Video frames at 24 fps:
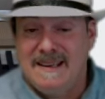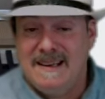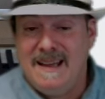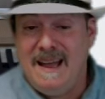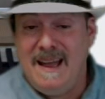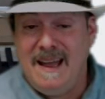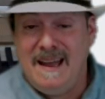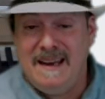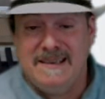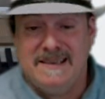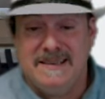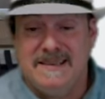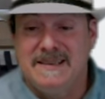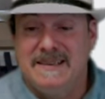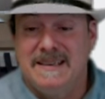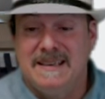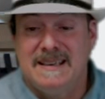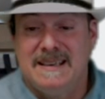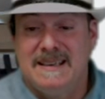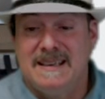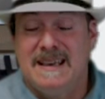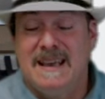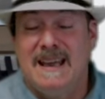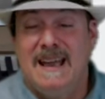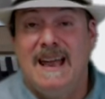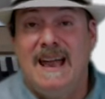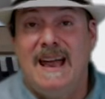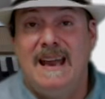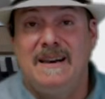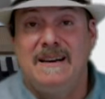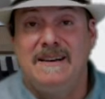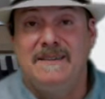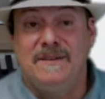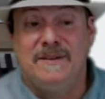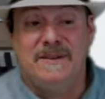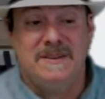gosh, I
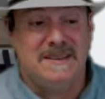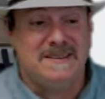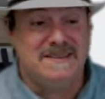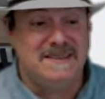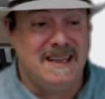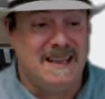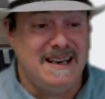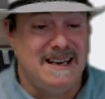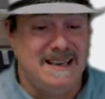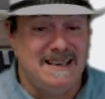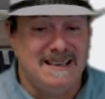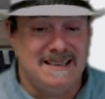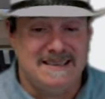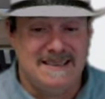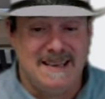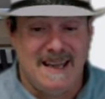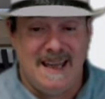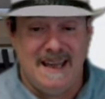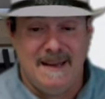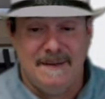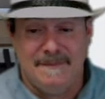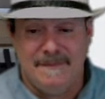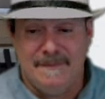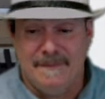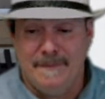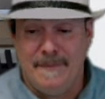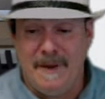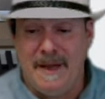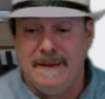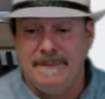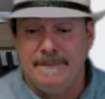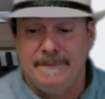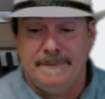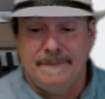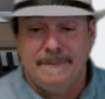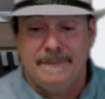don't even know what to say to this guy.
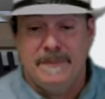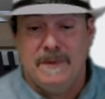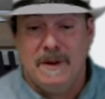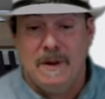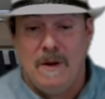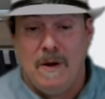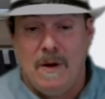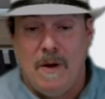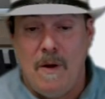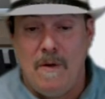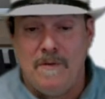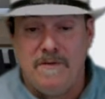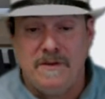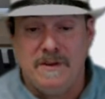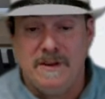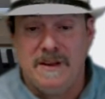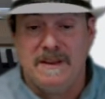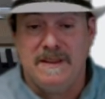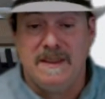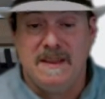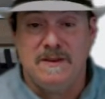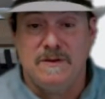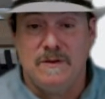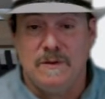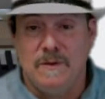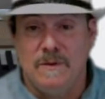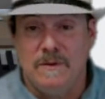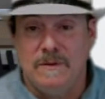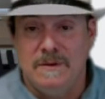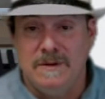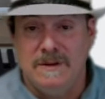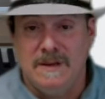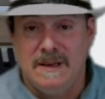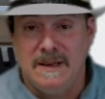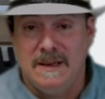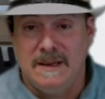But hopefully things
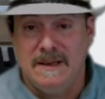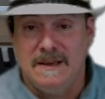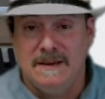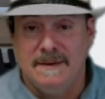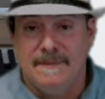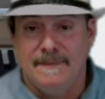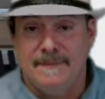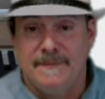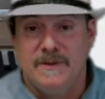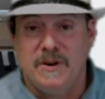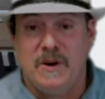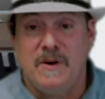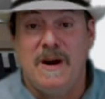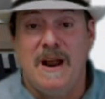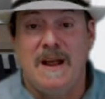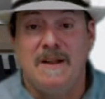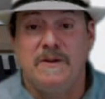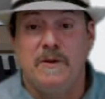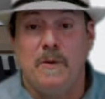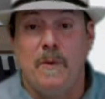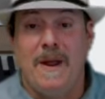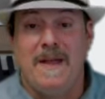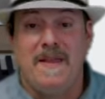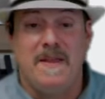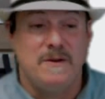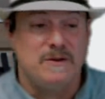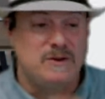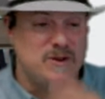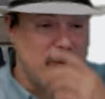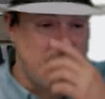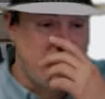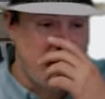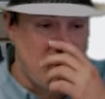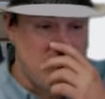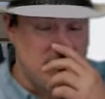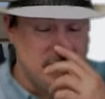will uh, turn out the way they're
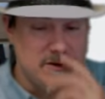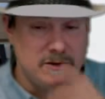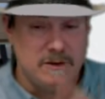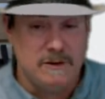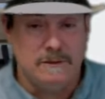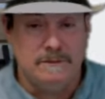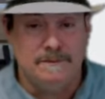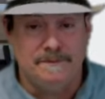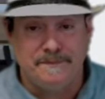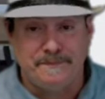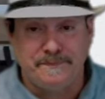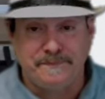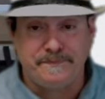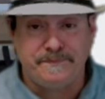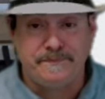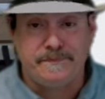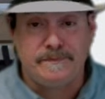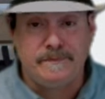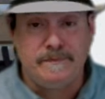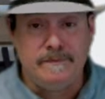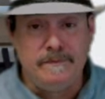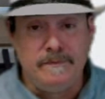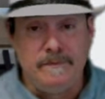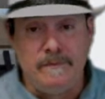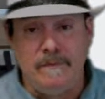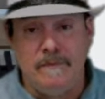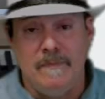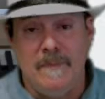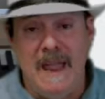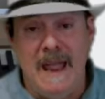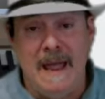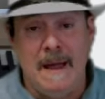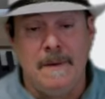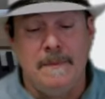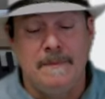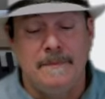supposed to.
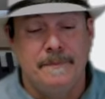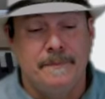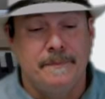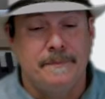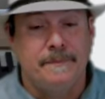Now,